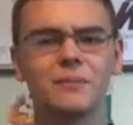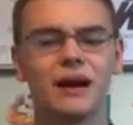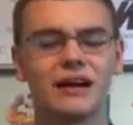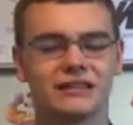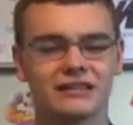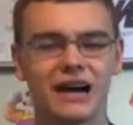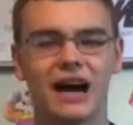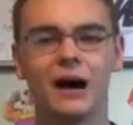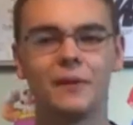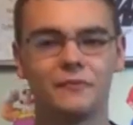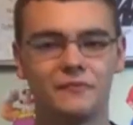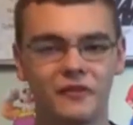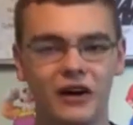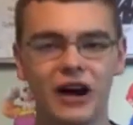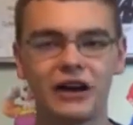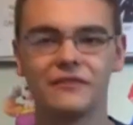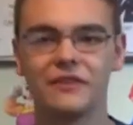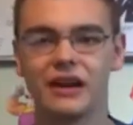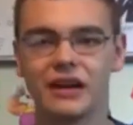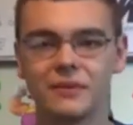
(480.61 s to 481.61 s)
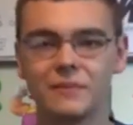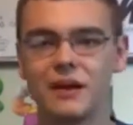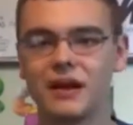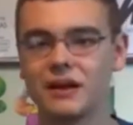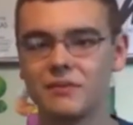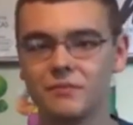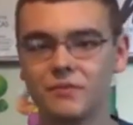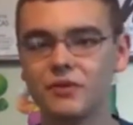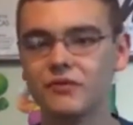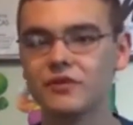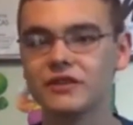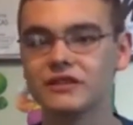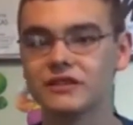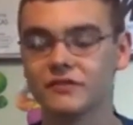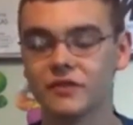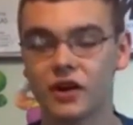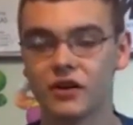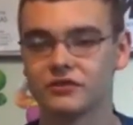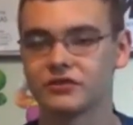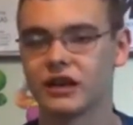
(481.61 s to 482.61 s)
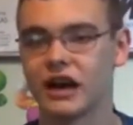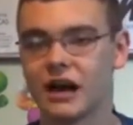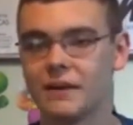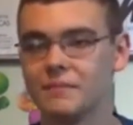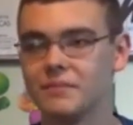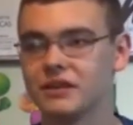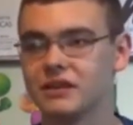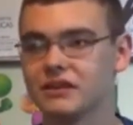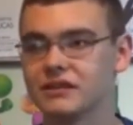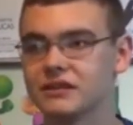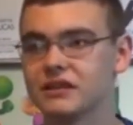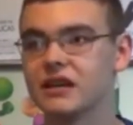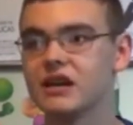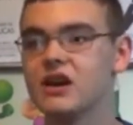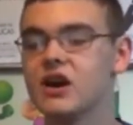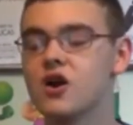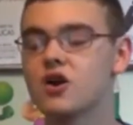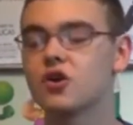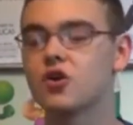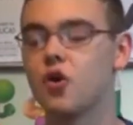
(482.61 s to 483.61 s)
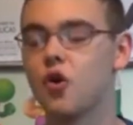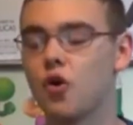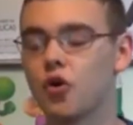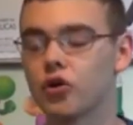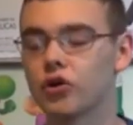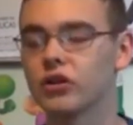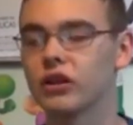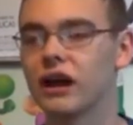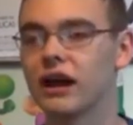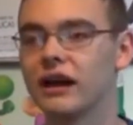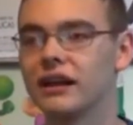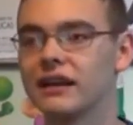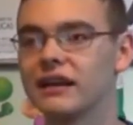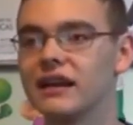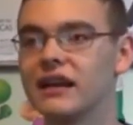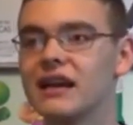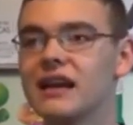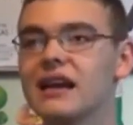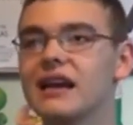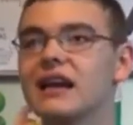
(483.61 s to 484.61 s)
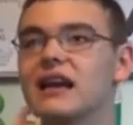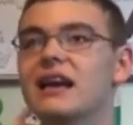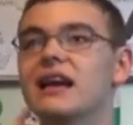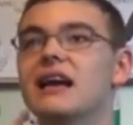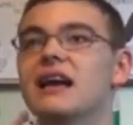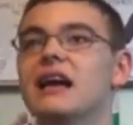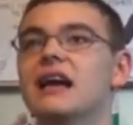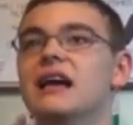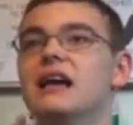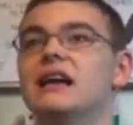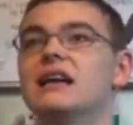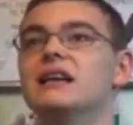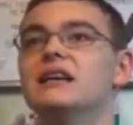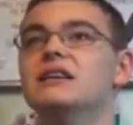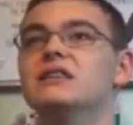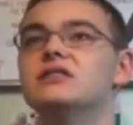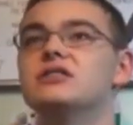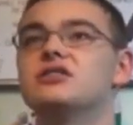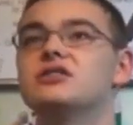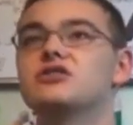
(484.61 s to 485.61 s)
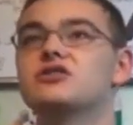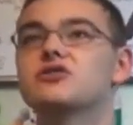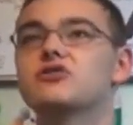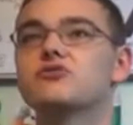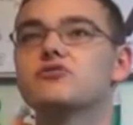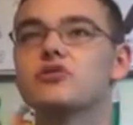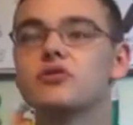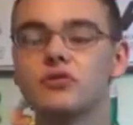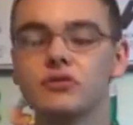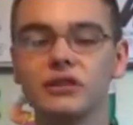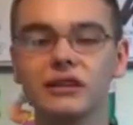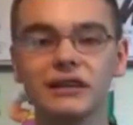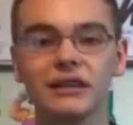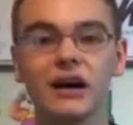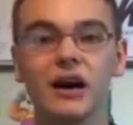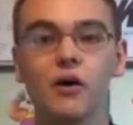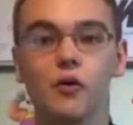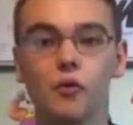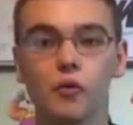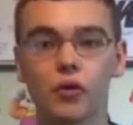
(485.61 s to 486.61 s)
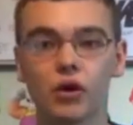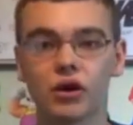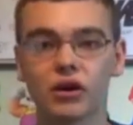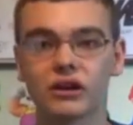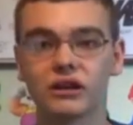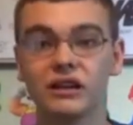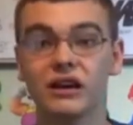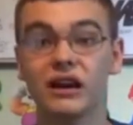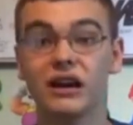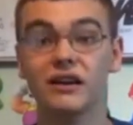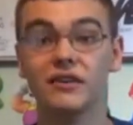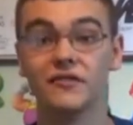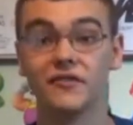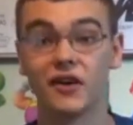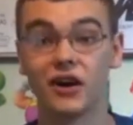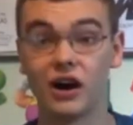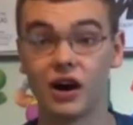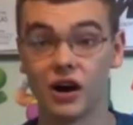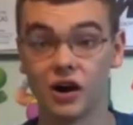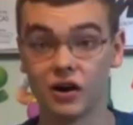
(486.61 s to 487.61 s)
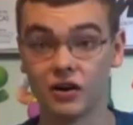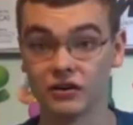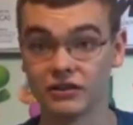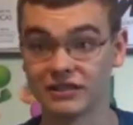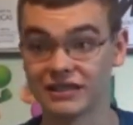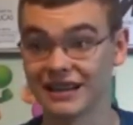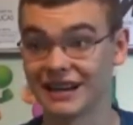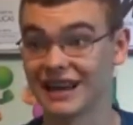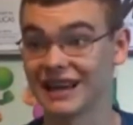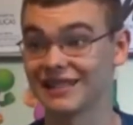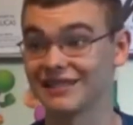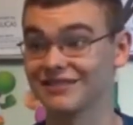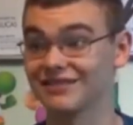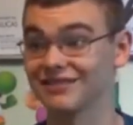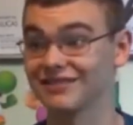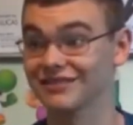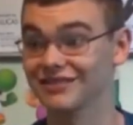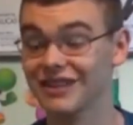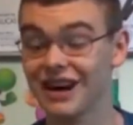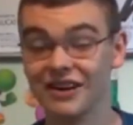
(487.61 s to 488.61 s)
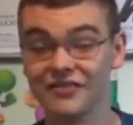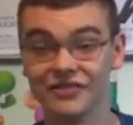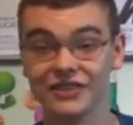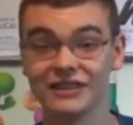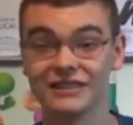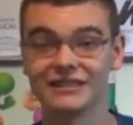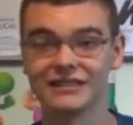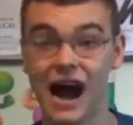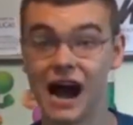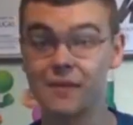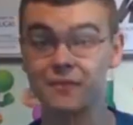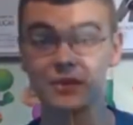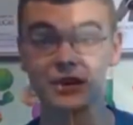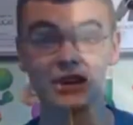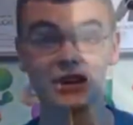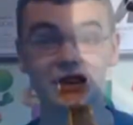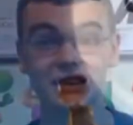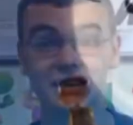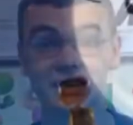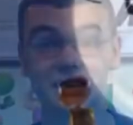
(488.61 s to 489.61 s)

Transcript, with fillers: in my top 5 animated movies of all time because Coraline is truly a work of art and I love it. I'm gonna